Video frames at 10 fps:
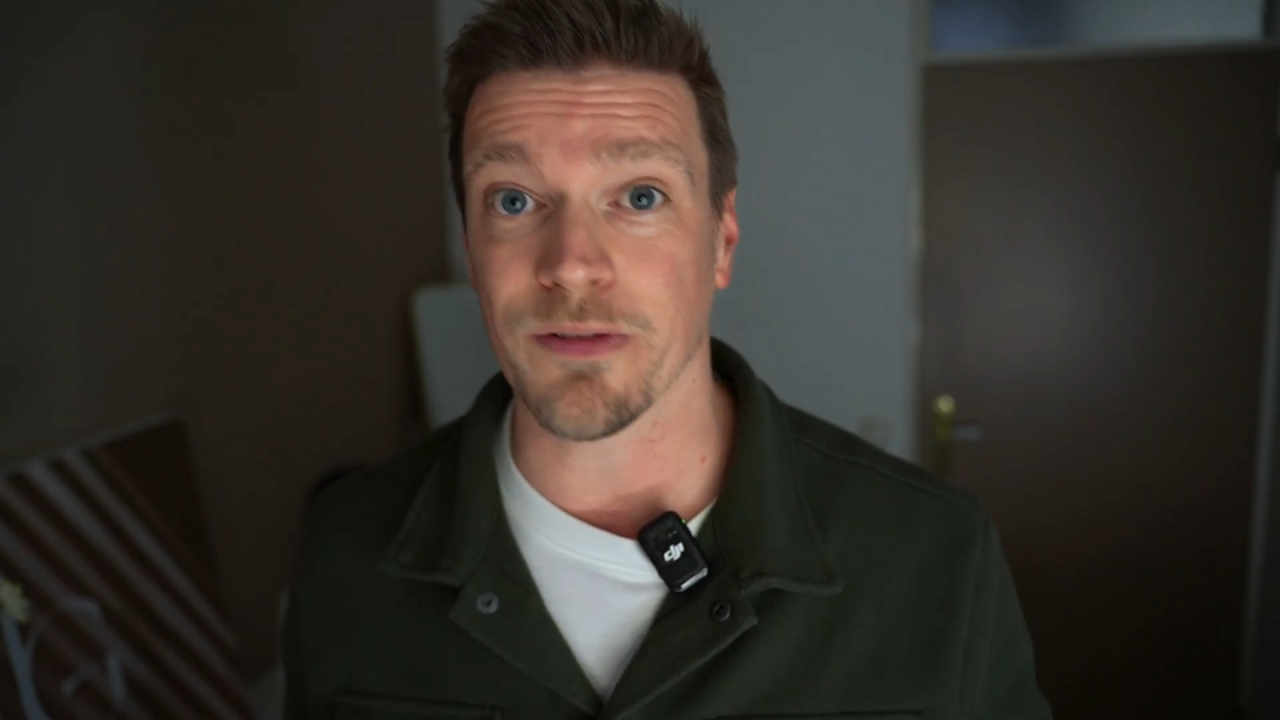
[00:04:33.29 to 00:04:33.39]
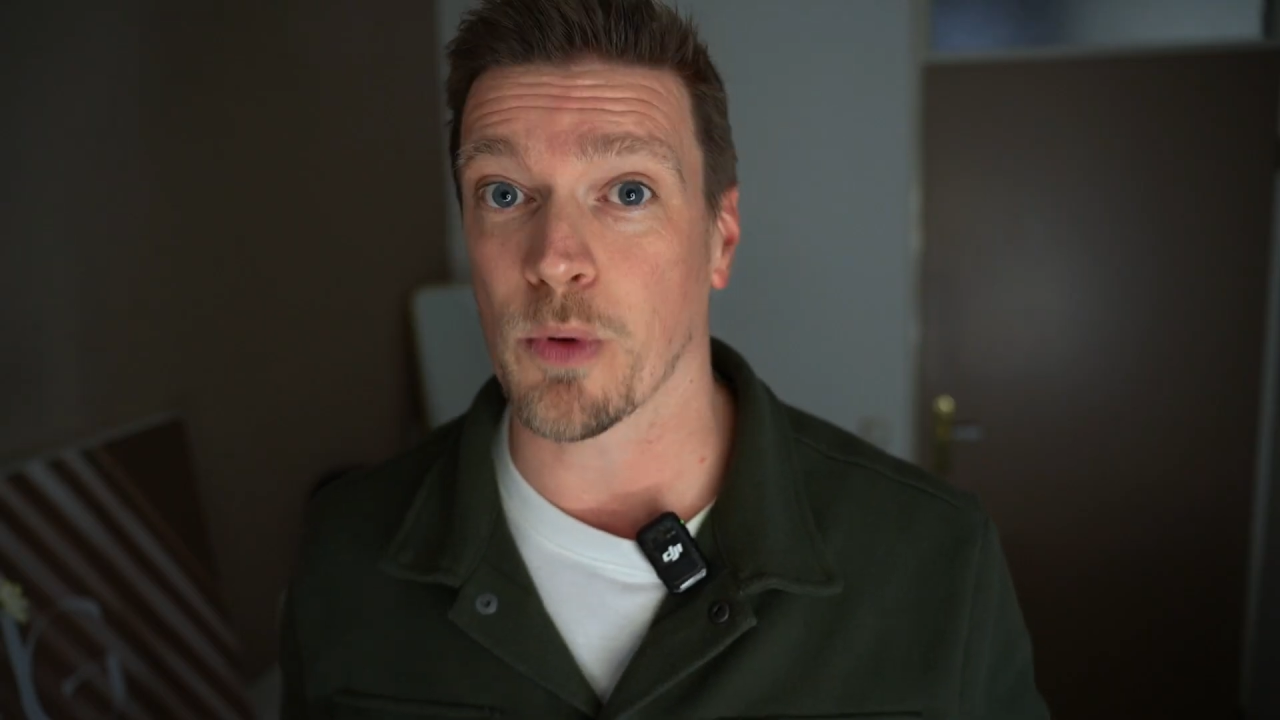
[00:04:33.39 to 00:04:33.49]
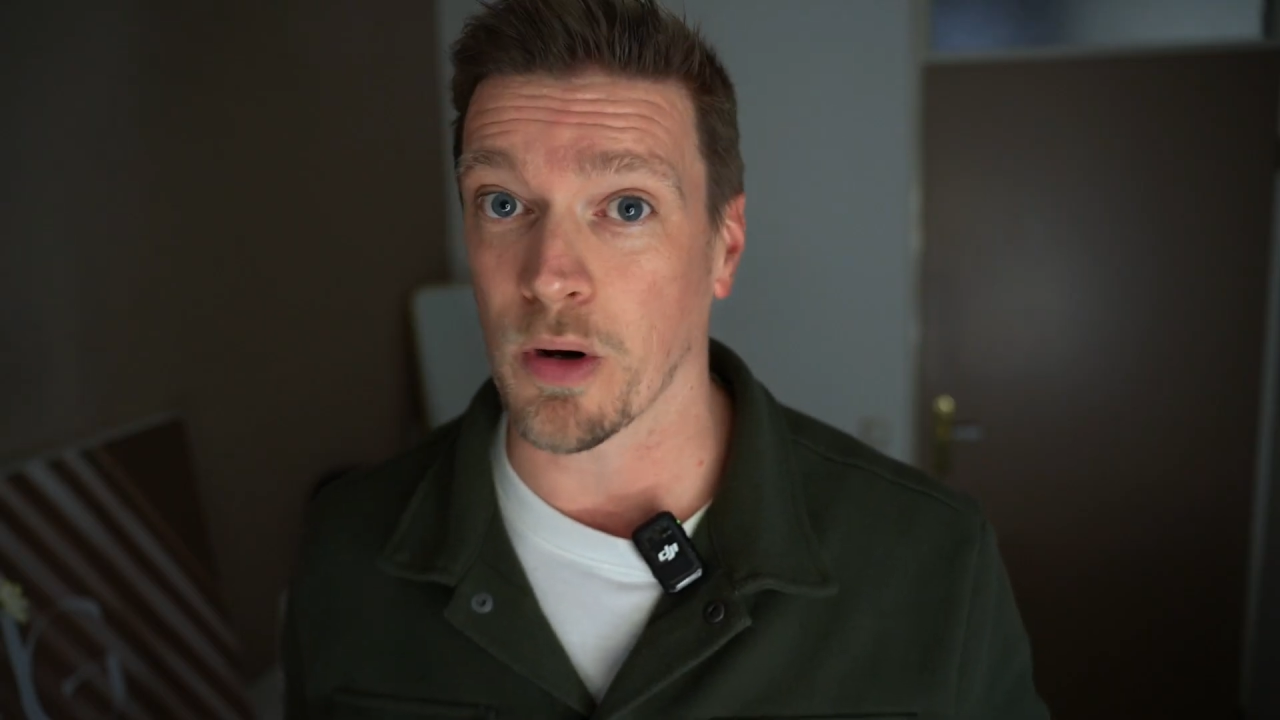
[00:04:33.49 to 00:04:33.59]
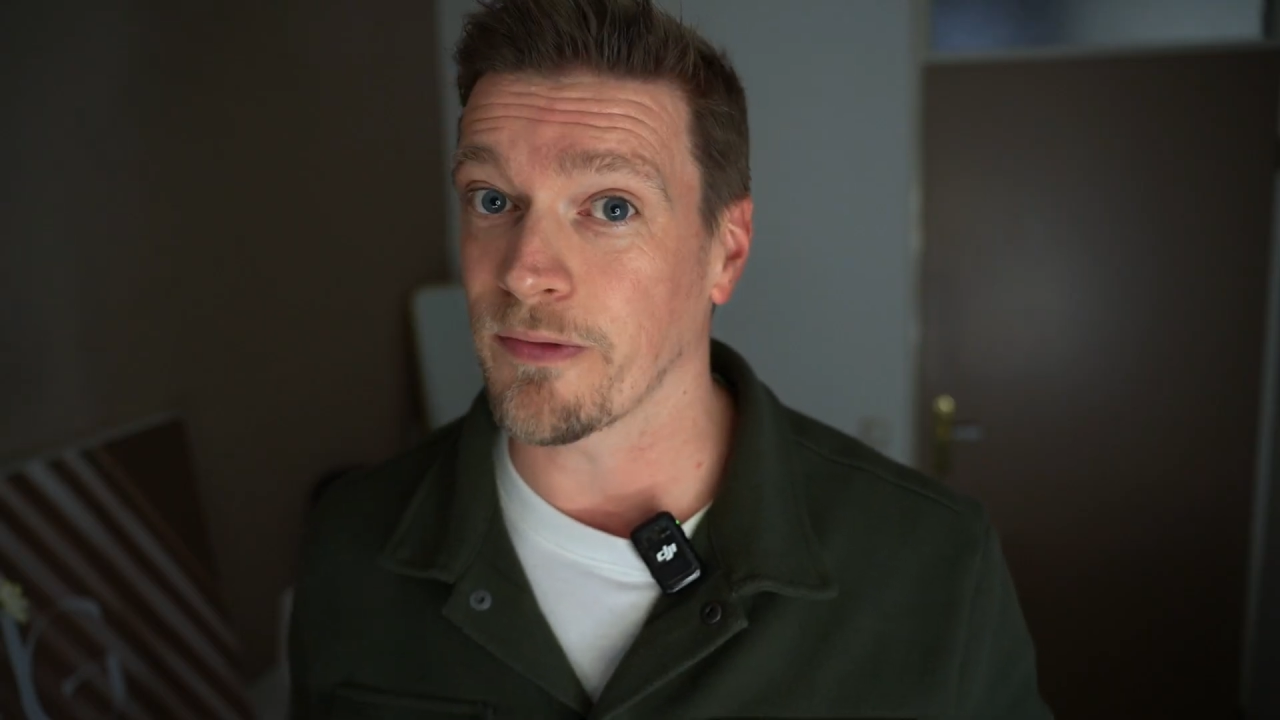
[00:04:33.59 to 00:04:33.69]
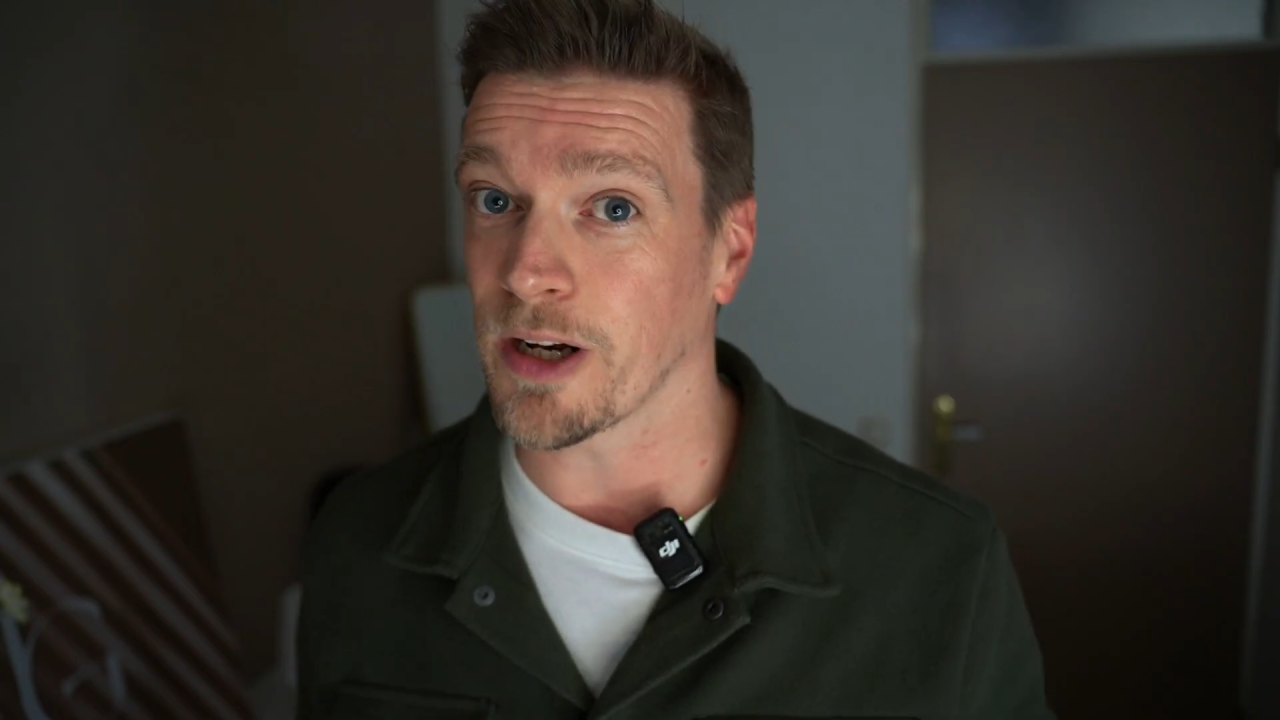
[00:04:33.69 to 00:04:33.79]

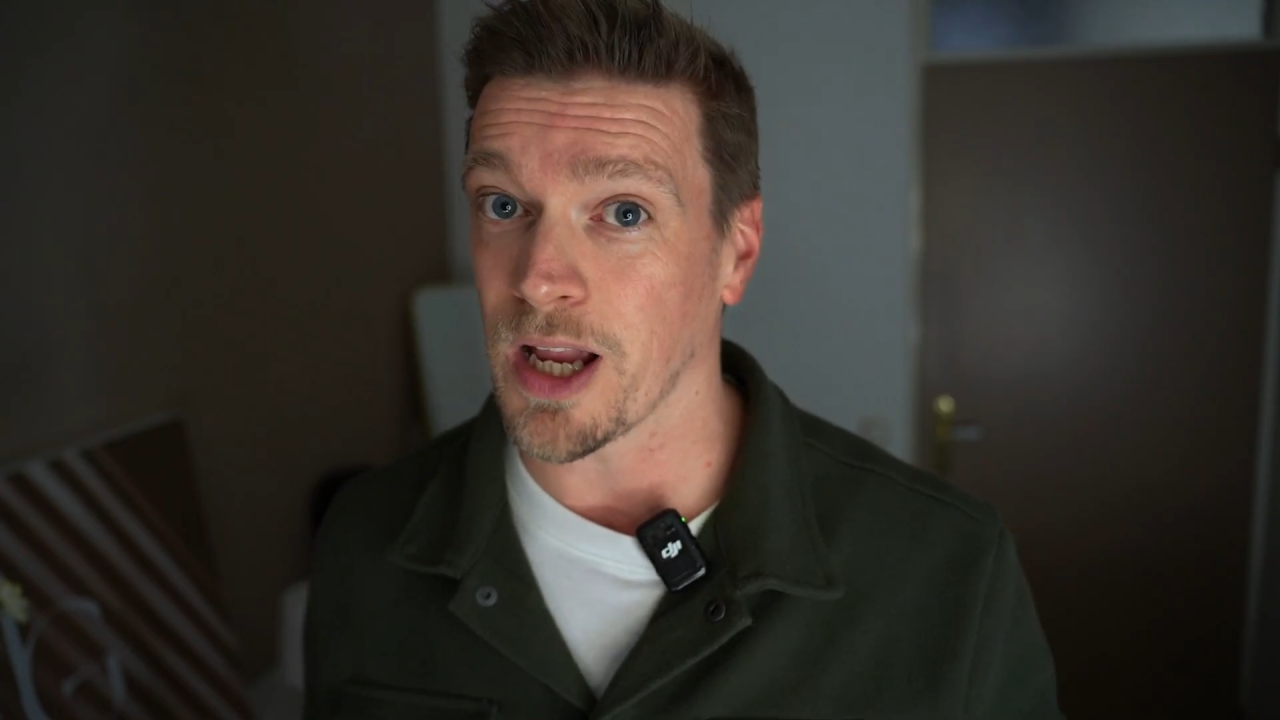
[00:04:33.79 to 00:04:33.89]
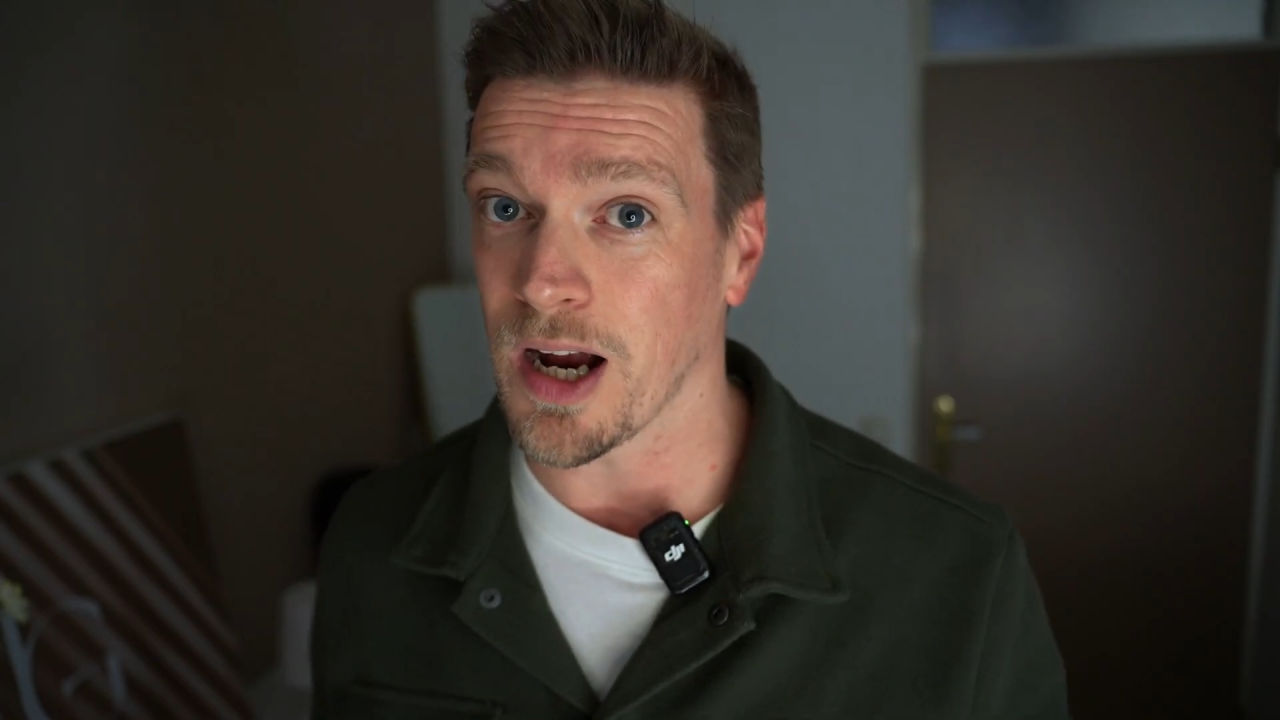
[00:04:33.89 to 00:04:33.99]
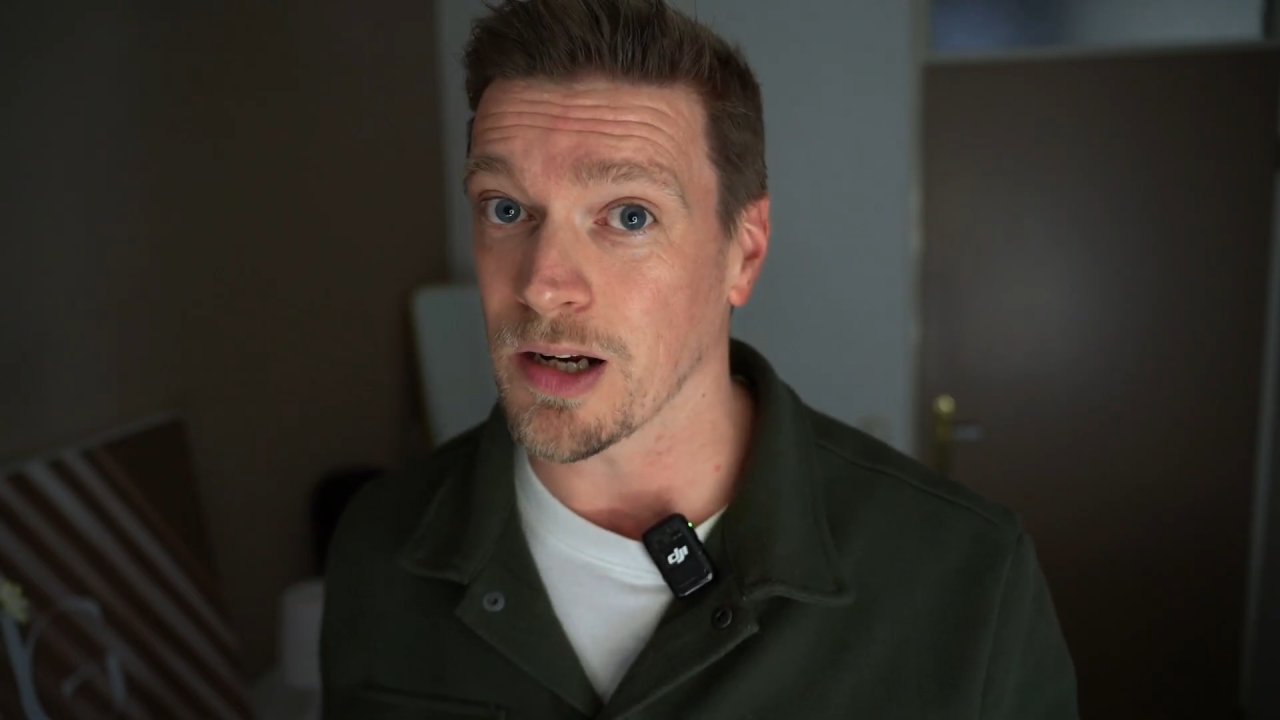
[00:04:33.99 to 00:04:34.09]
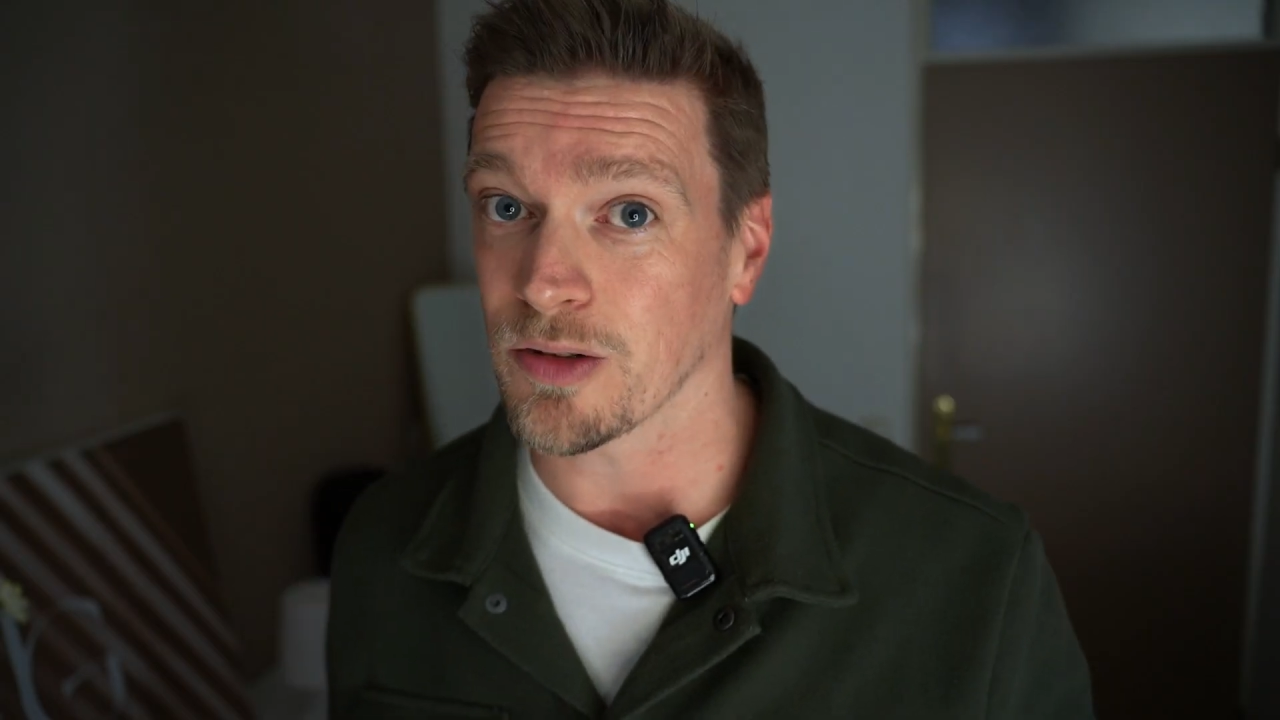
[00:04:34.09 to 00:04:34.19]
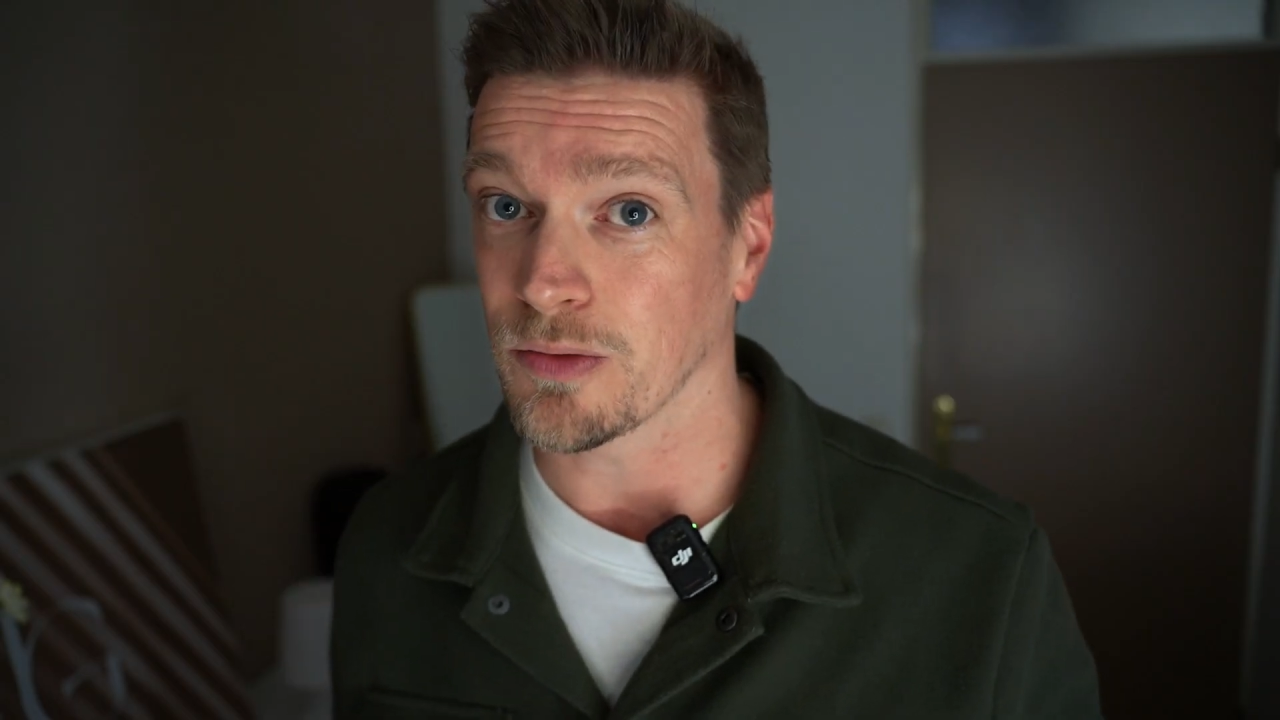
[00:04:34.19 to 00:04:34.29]
work very
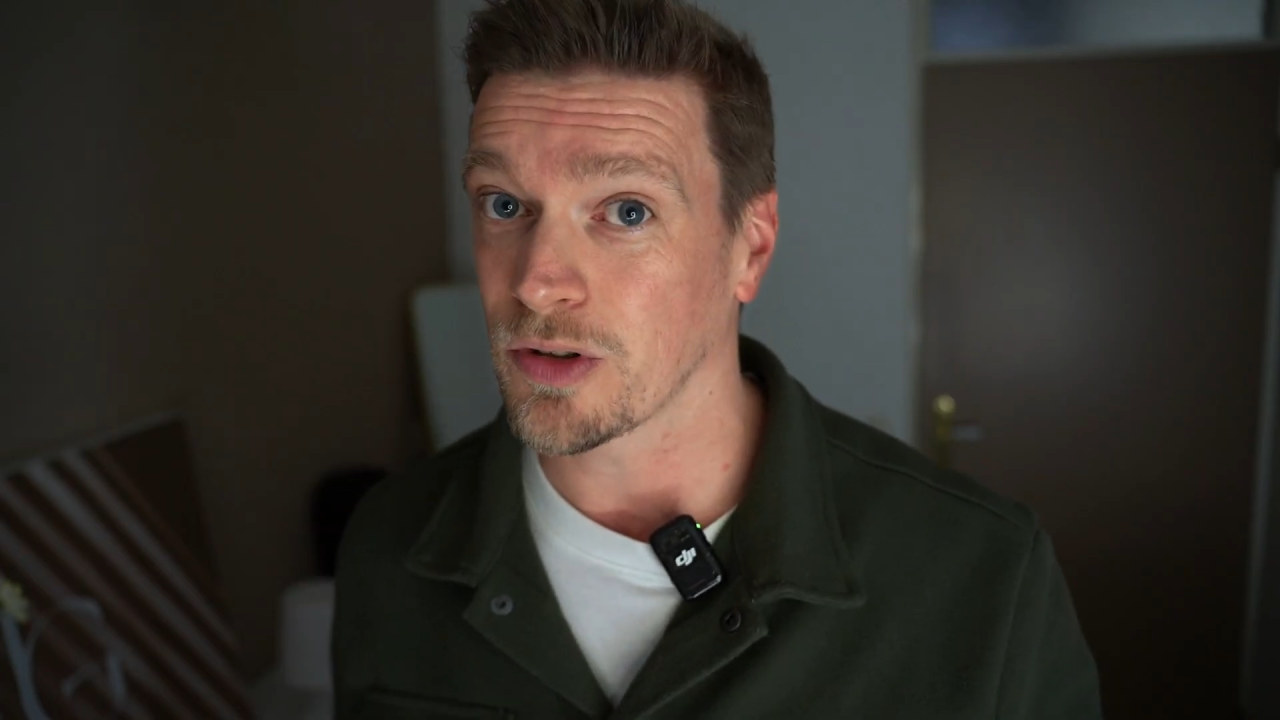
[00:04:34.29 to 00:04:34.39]
hard